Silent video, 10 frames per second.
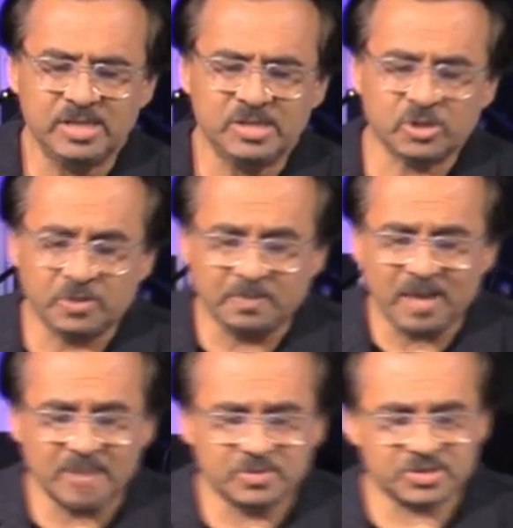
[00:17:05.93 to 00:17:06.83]
So the
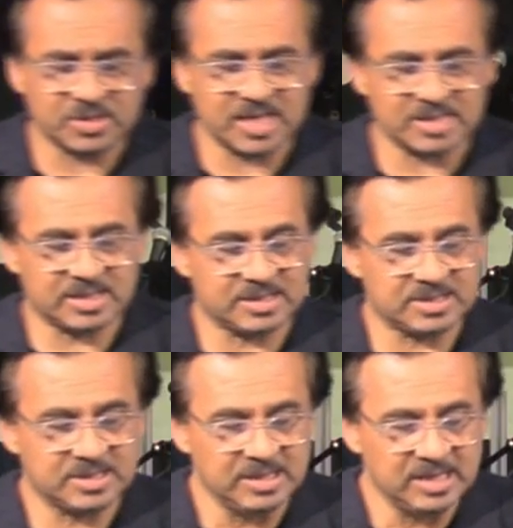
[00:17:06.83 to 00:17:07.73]
Bible says
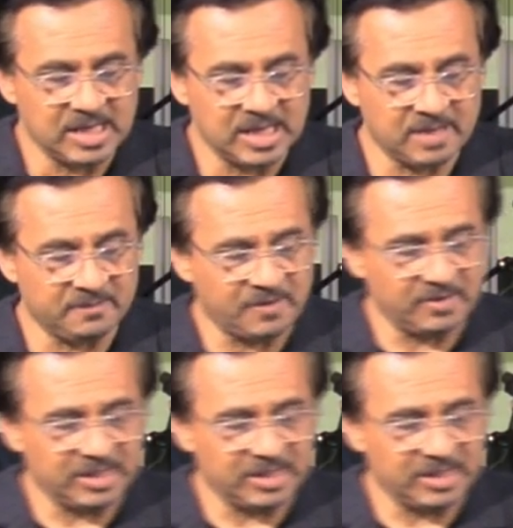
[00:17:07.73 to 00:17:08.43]
that very